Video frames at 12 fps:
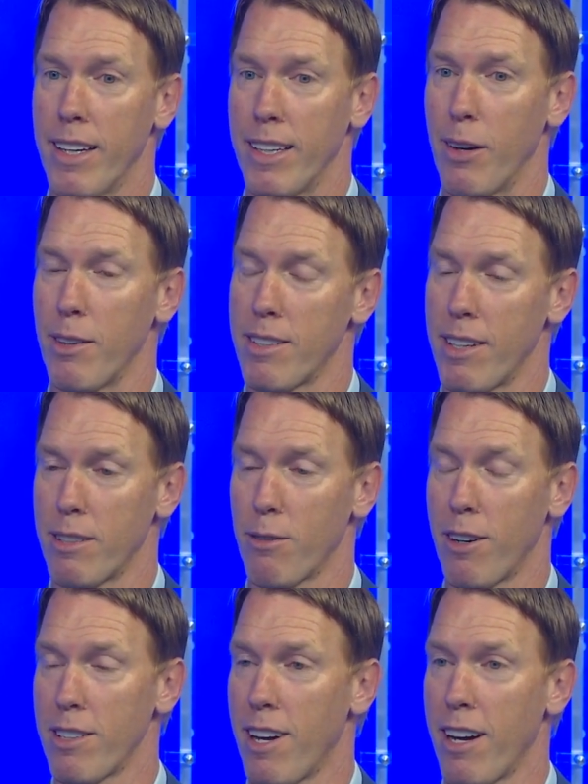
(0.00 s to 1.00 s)
you know, as
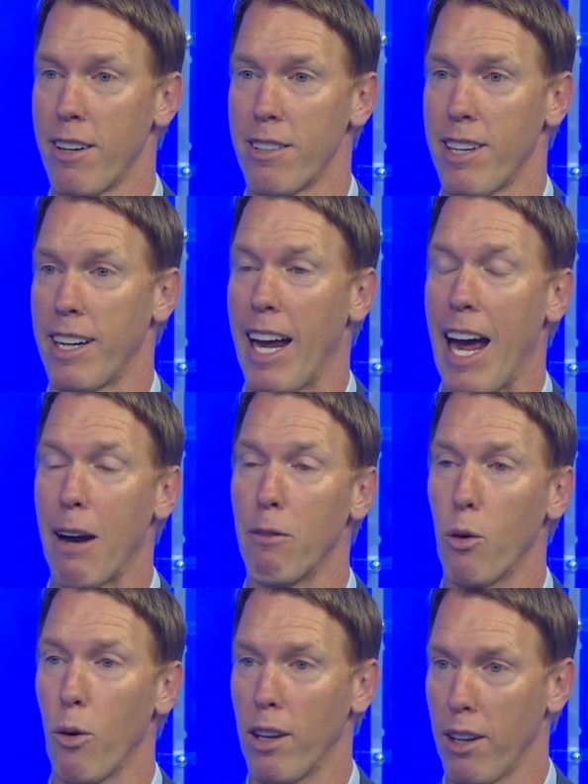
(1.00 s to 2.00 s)
far as I understand it,
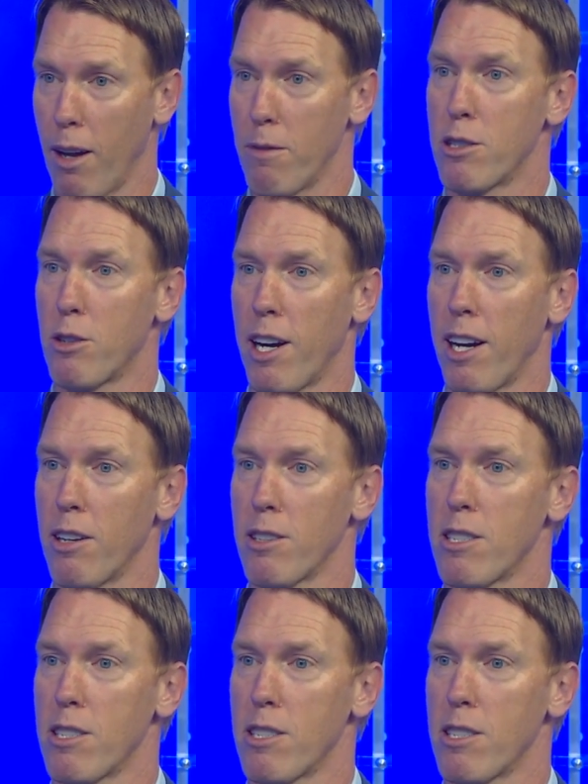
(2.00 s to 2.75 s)
everyone loves trails.